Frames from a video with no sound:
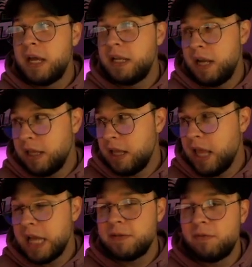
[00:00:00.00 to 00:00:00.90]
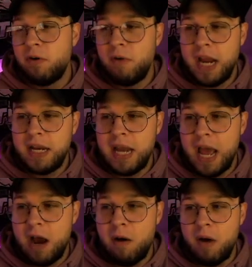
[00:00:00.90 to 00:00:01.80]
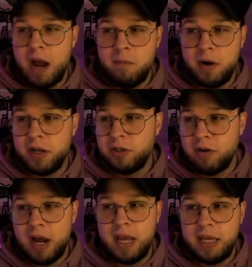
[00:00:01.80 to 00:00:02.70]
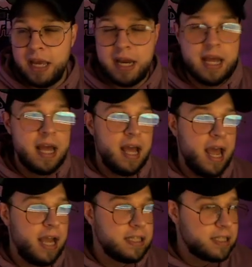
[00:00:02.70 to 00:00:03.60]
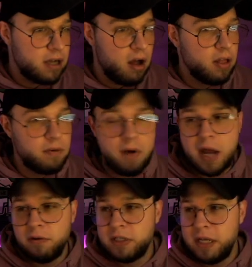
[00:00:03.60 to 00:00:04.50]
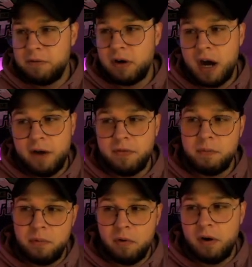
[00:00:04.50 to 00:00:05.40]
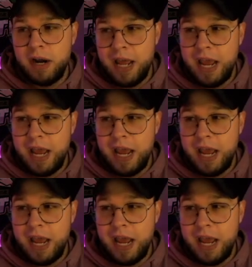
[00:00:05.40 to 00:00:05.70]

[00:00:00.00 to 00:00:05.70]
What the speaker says: Nonetheless, for right now, I want to try and get a solid wide receiver off the board.